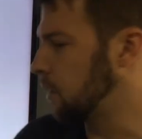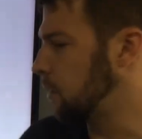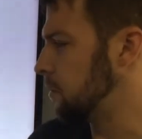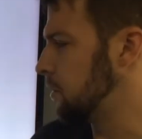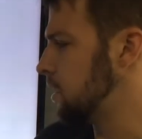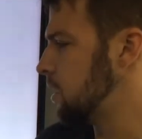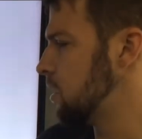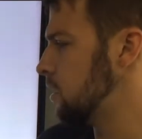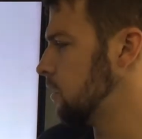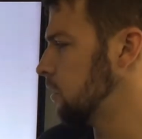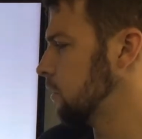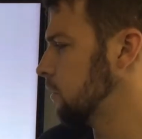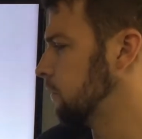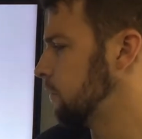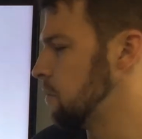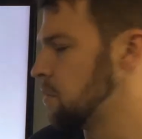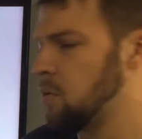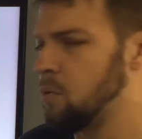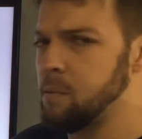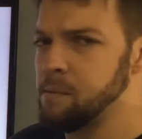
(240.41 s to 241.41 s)
from here,
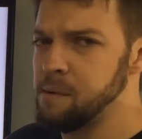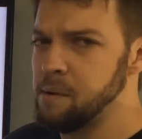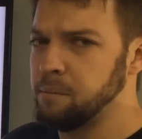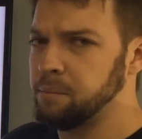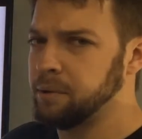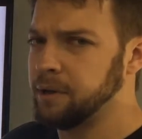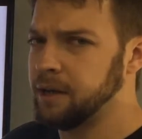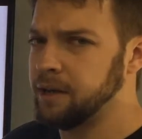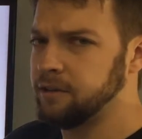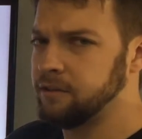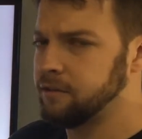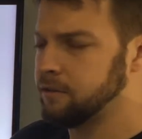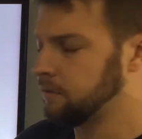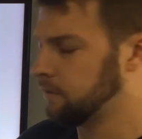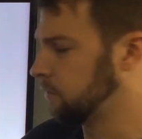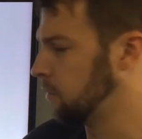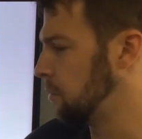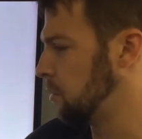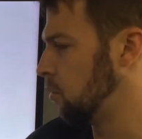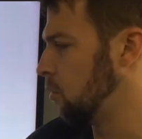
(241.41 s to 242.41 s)
from the warm-up place,
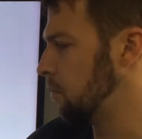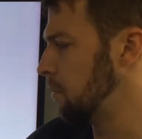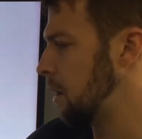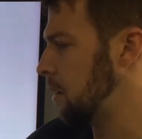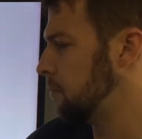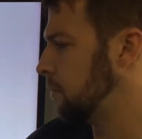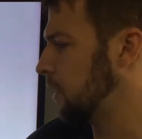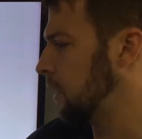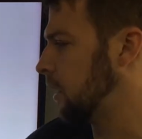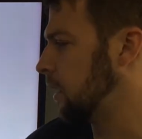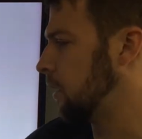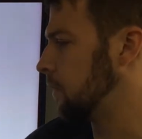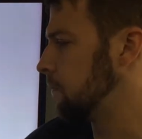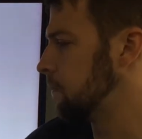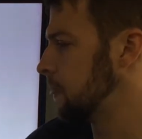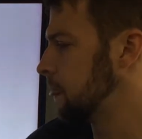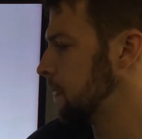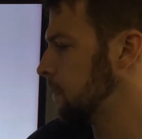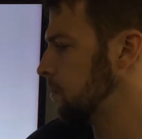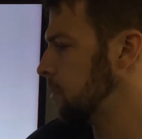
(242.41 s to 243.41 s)
from the warm-up
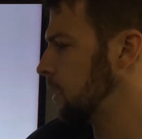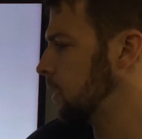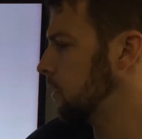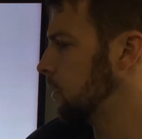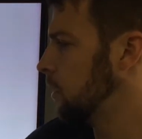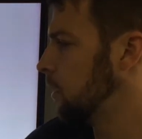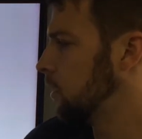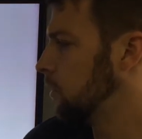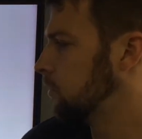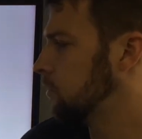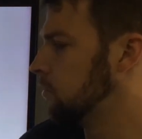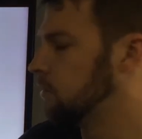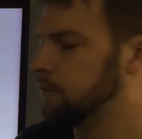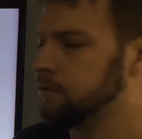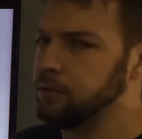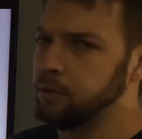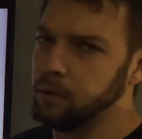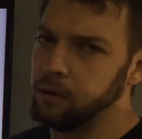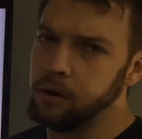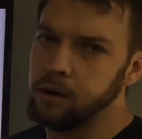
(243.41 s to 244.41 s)
pit to
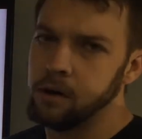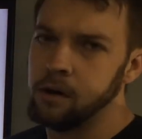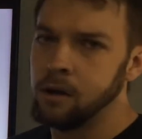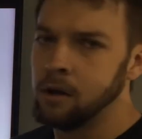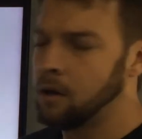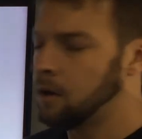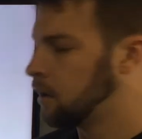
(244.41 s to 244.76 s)
the floor.